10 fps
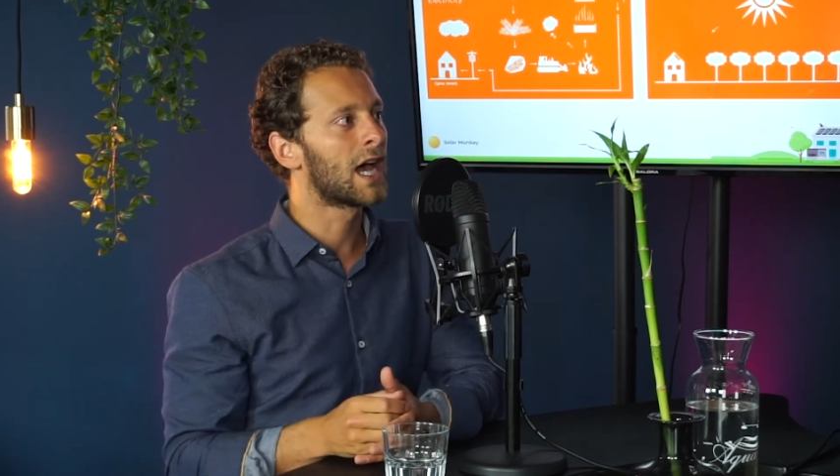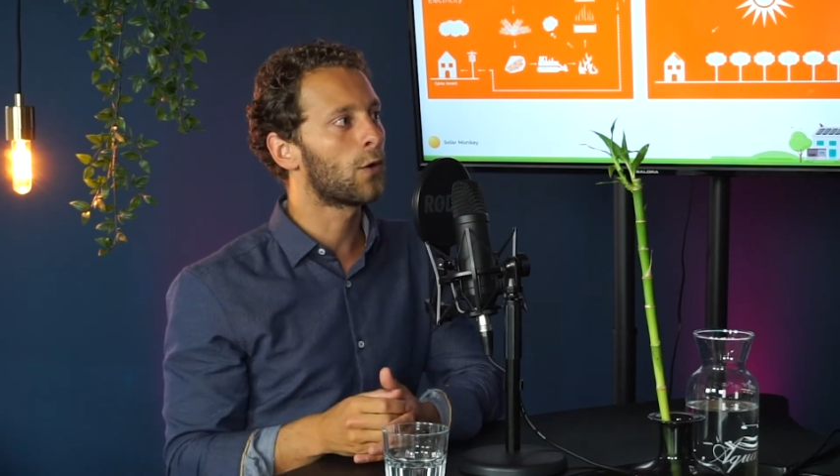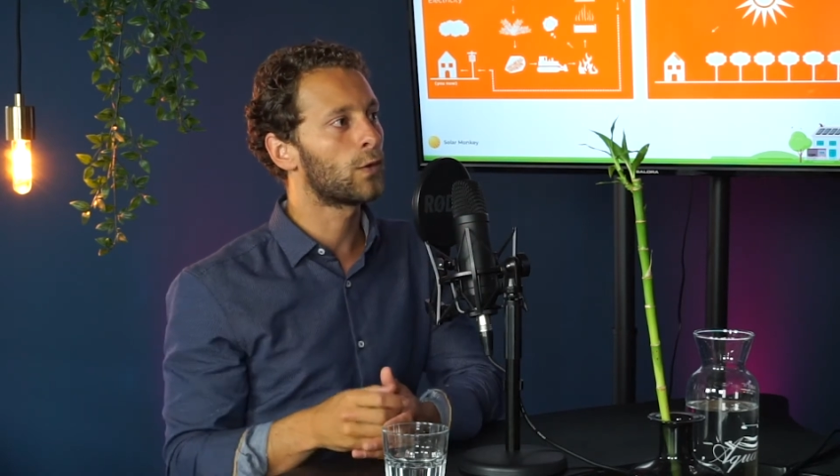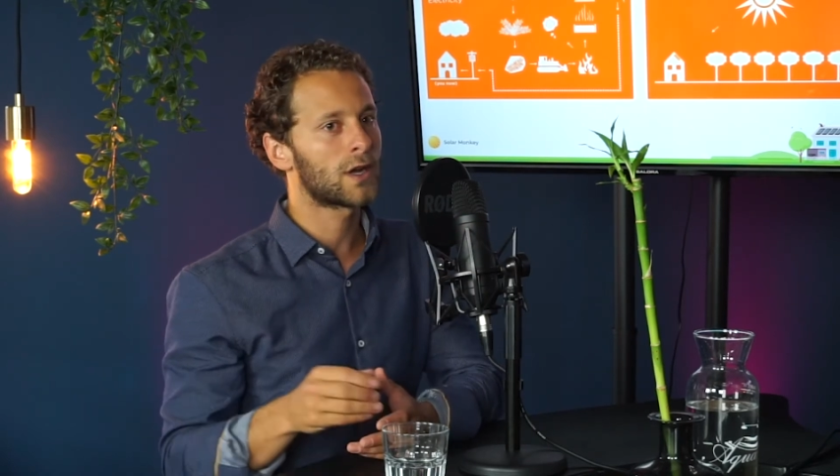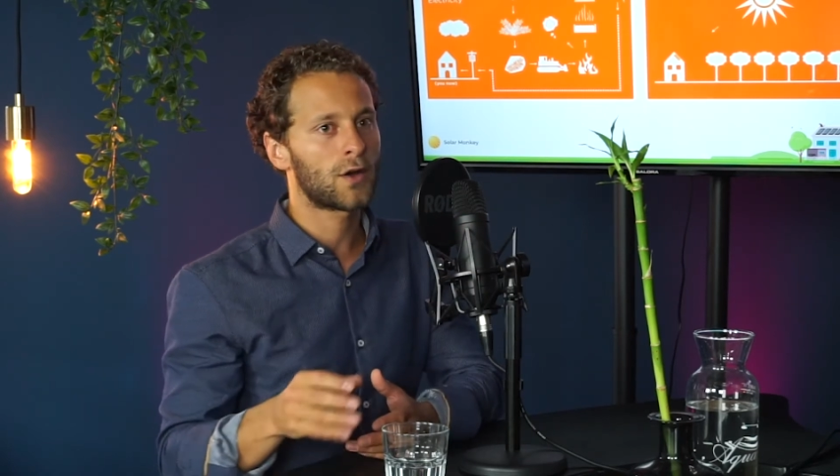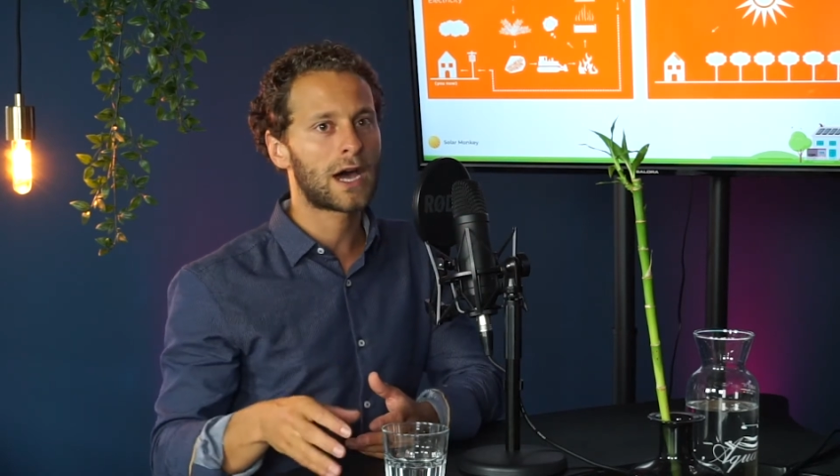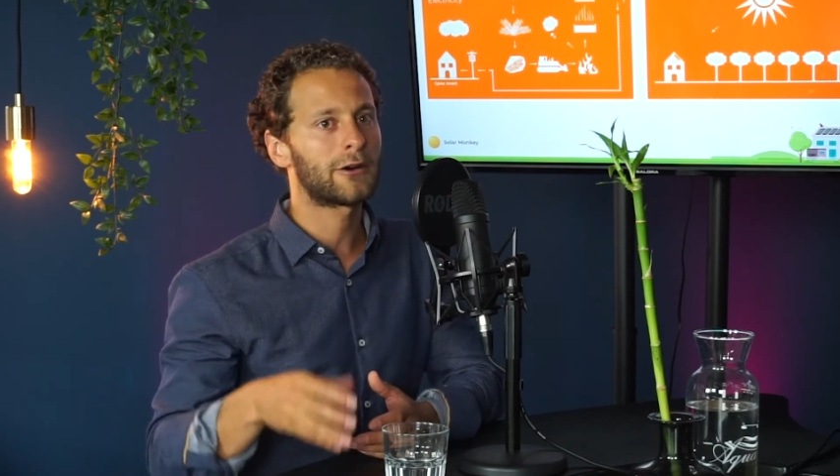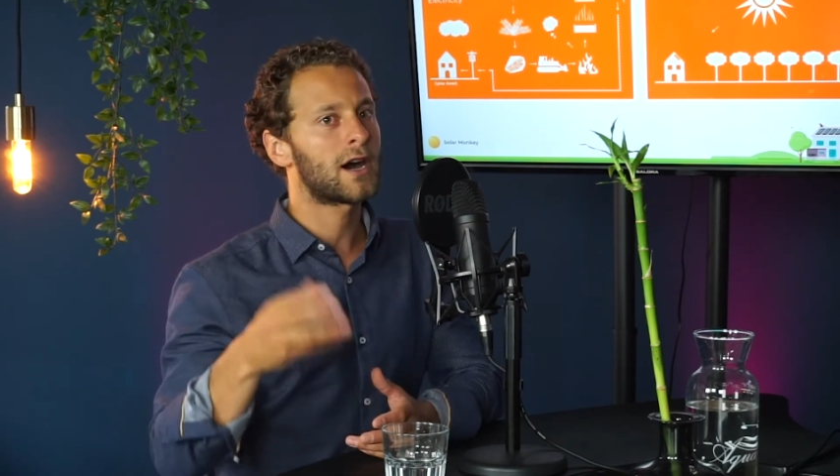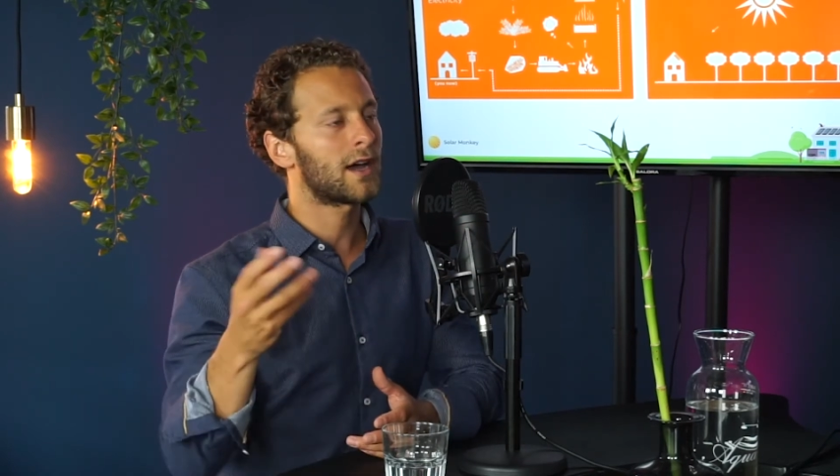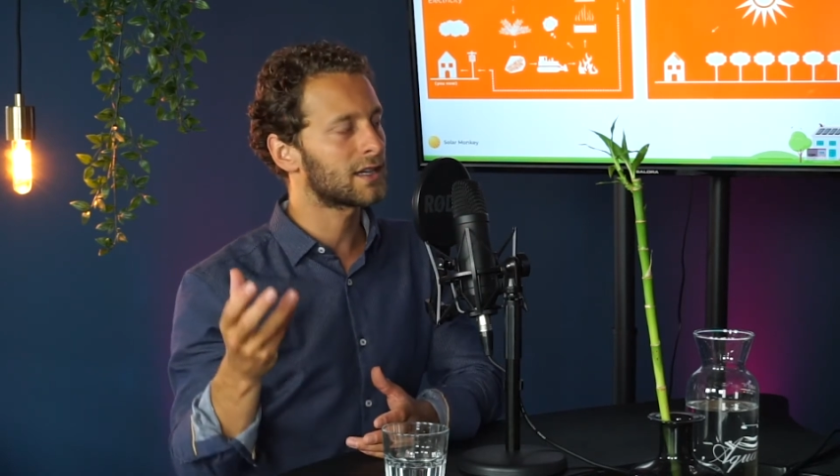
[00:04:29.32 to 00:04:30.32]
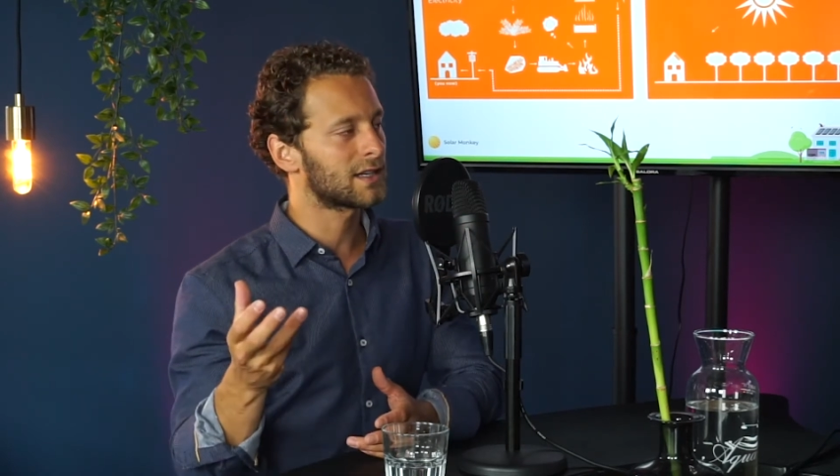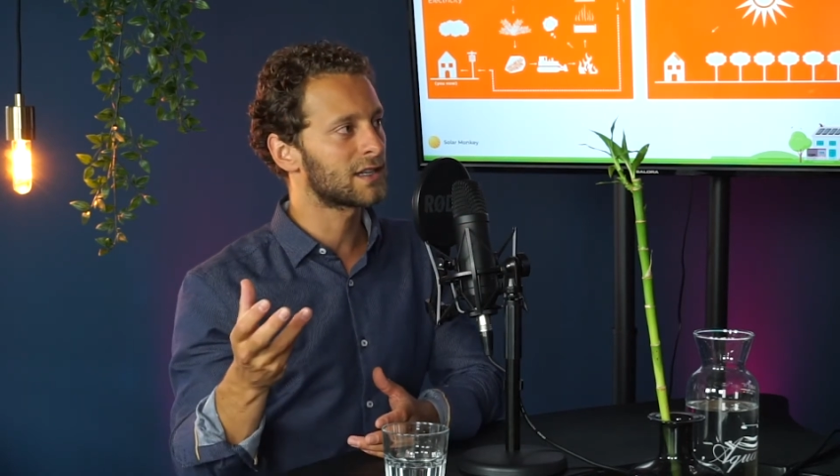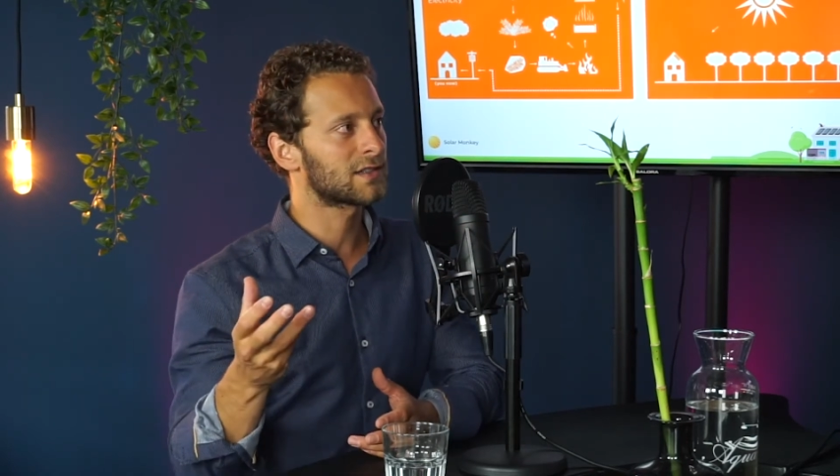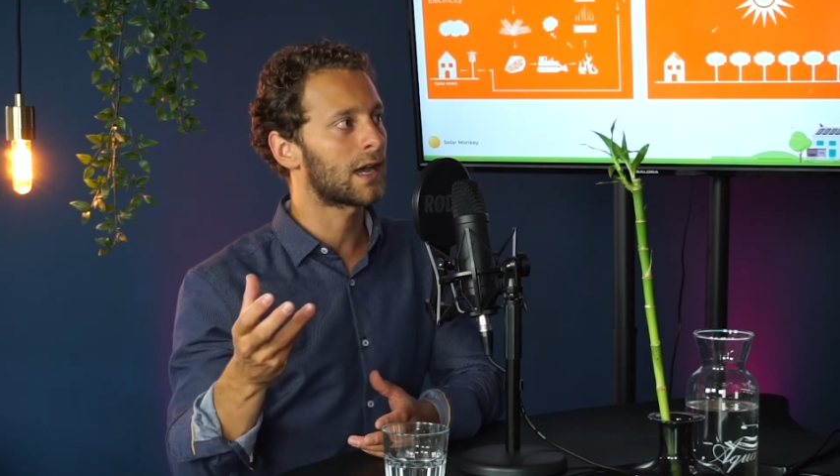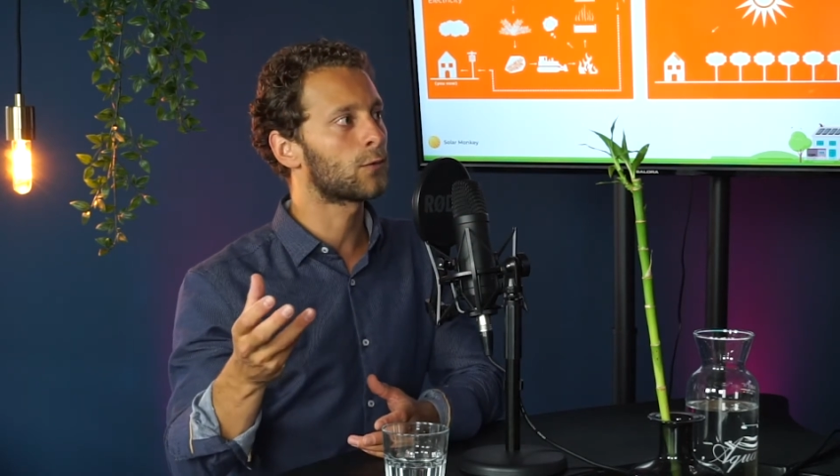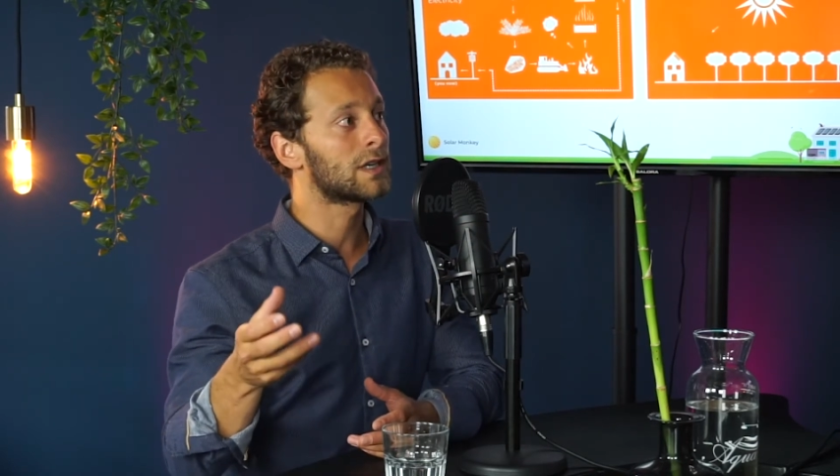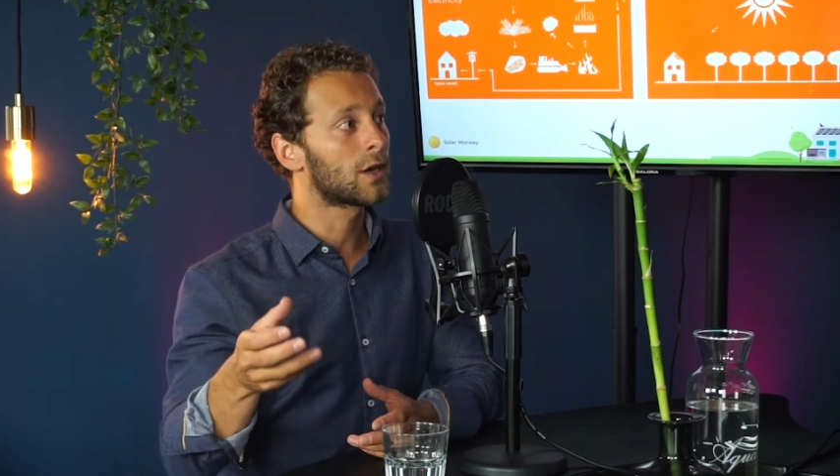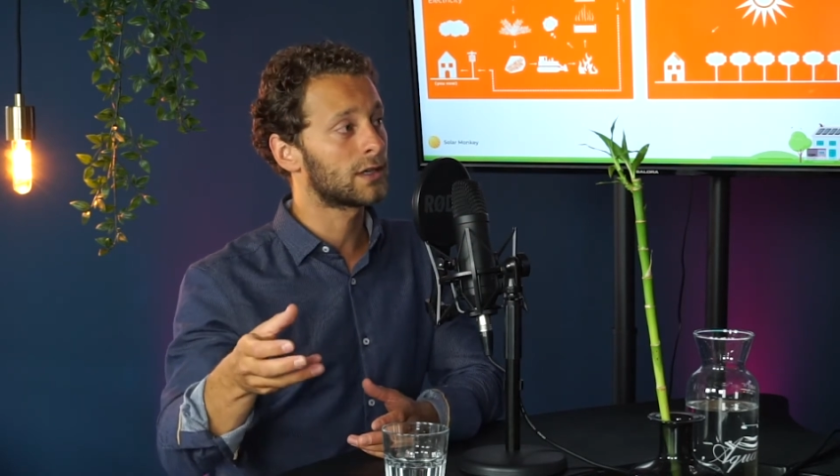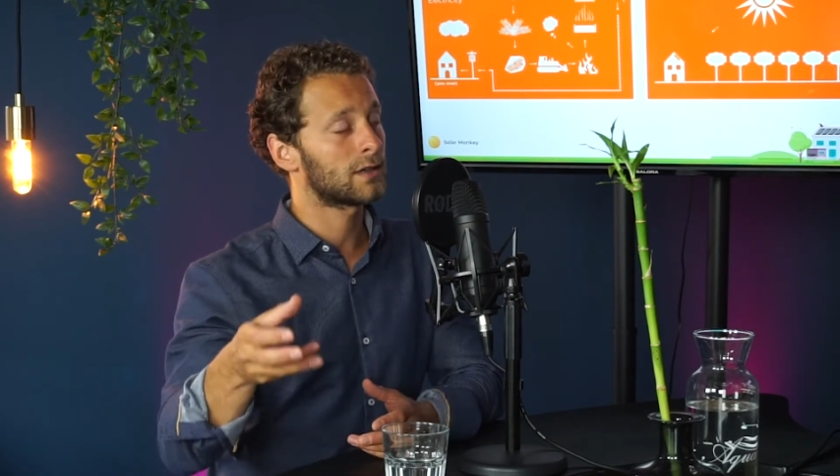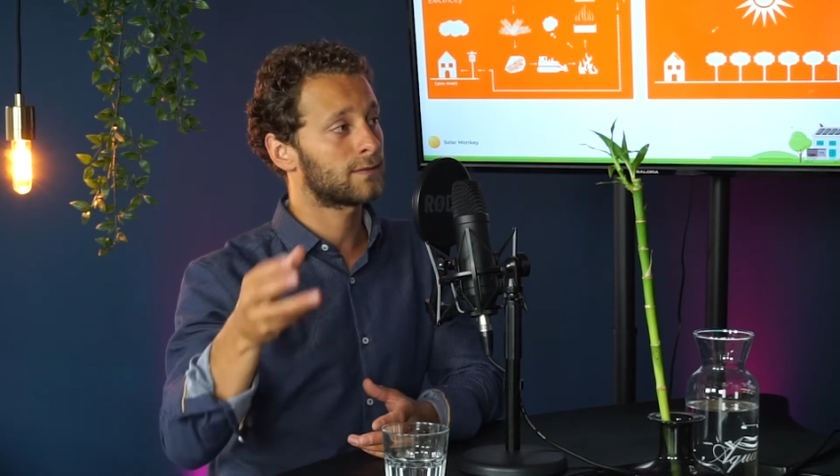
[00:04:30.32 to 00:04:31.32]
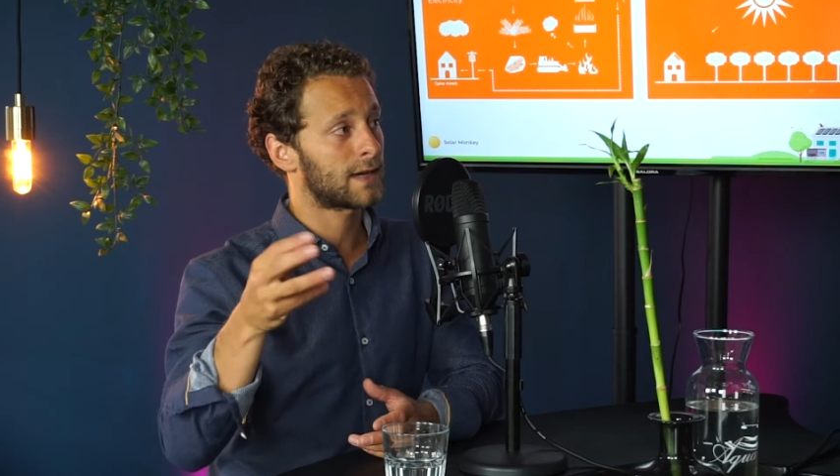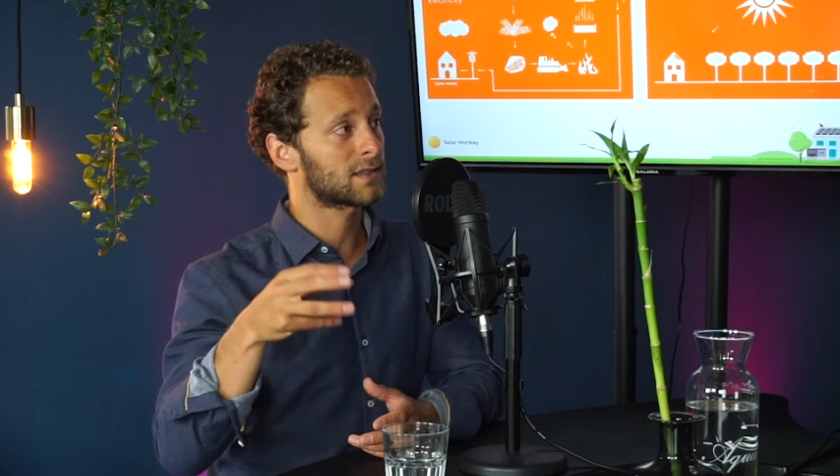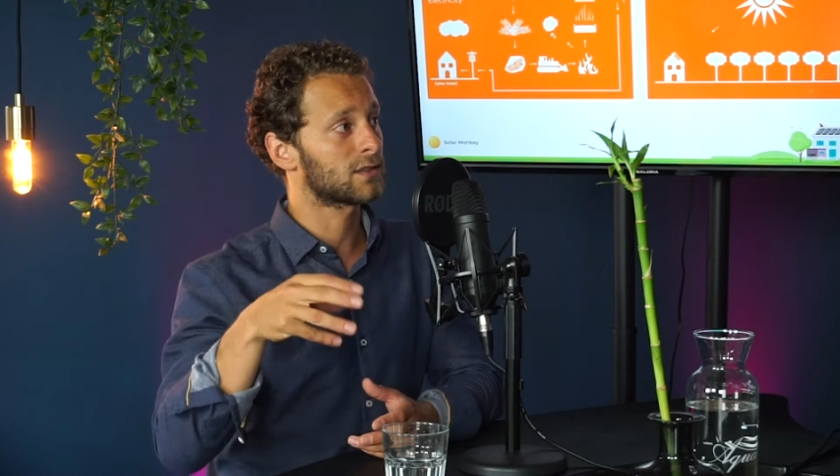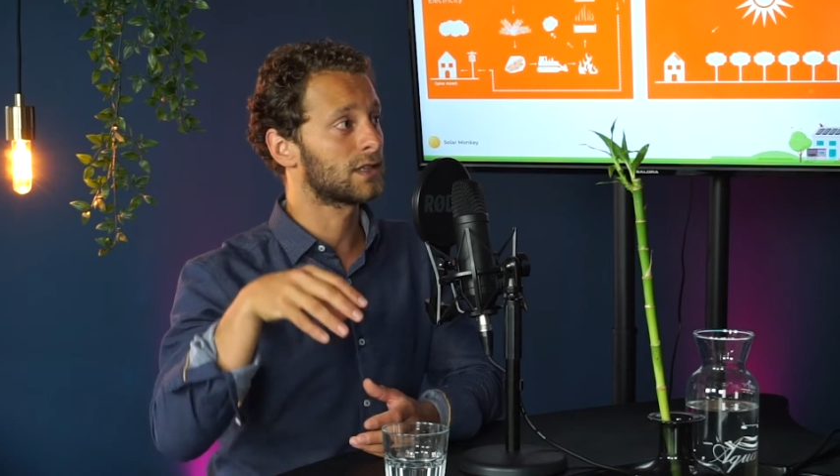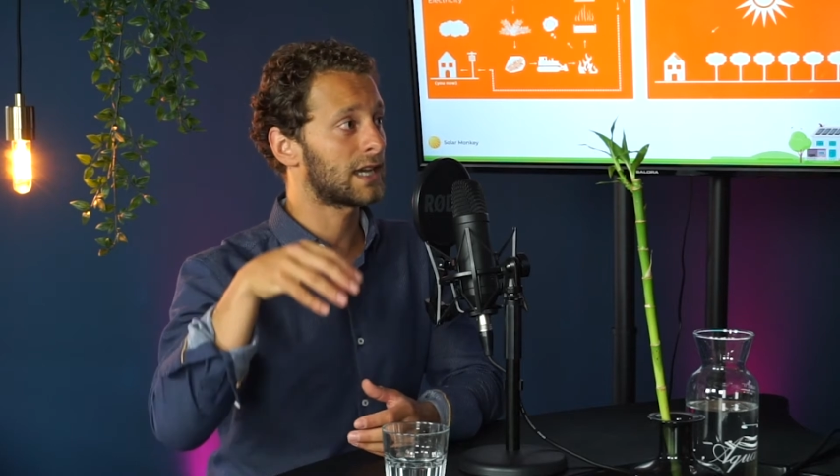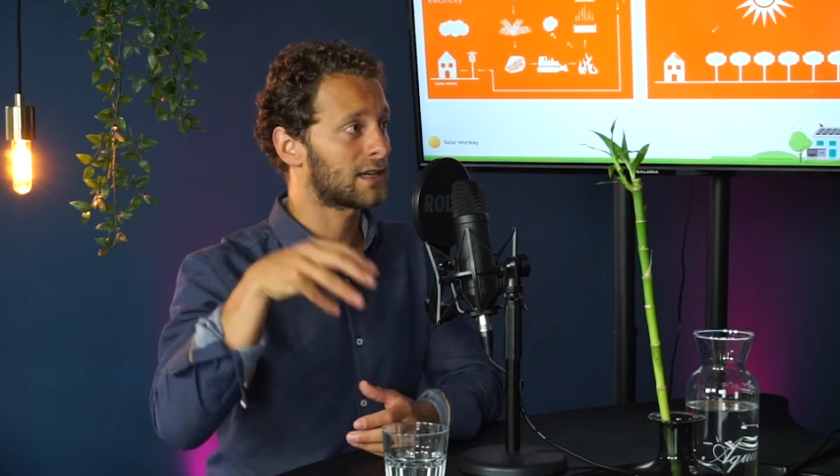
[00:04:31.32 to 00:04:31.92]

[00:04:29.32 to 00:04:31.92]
we know how high it is, and we know the effects on the